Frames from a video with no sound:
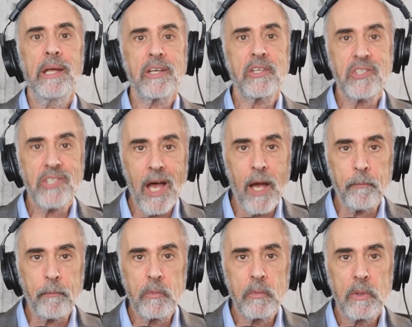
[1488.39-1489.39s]

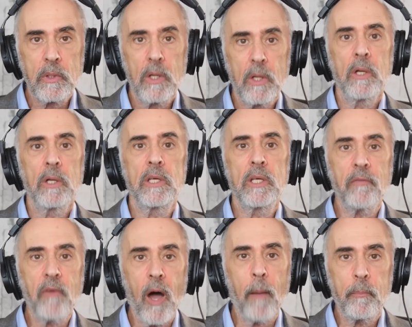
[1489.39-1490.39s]
except
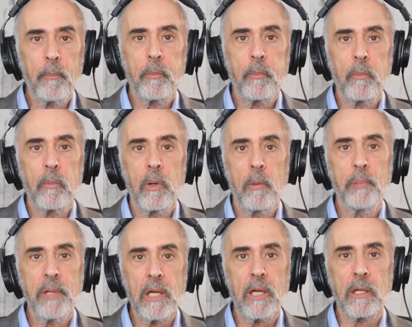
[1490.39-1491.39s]
give up
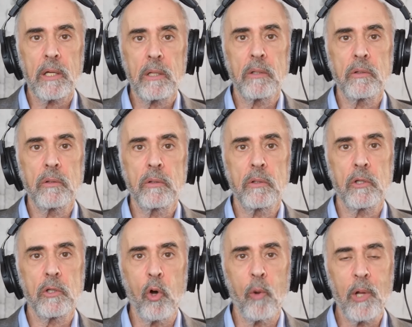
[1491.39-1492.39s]
being
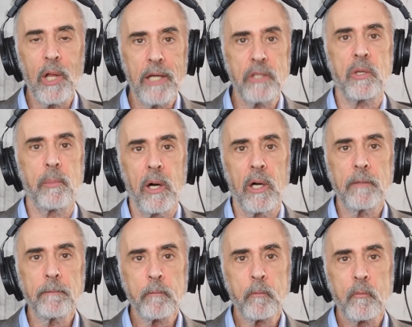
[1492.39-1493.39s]
the global
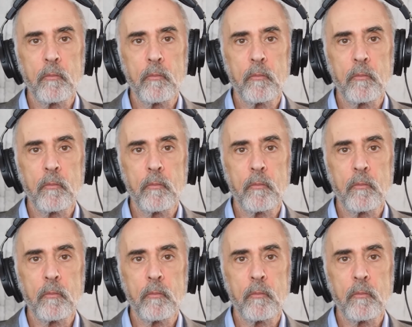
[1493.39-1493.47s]
hegemon.